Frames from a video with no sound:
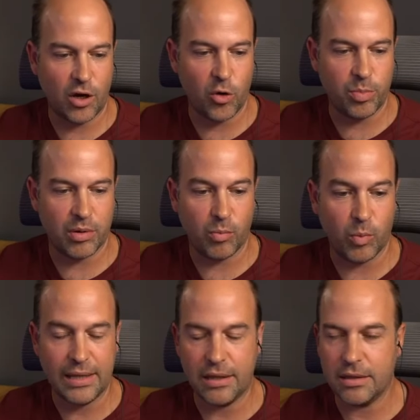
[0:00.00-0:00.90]
open
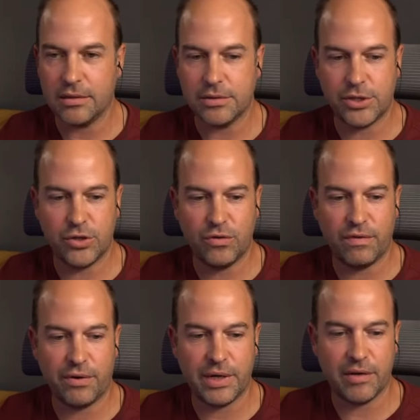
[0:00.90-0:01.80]
with, two
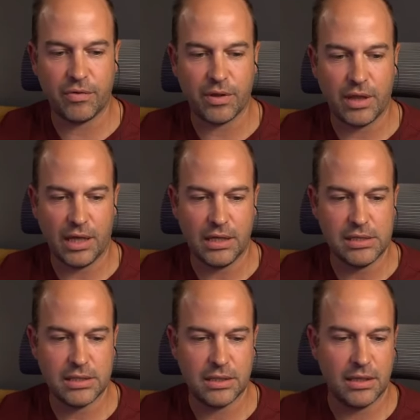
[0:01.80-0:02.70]
very different things.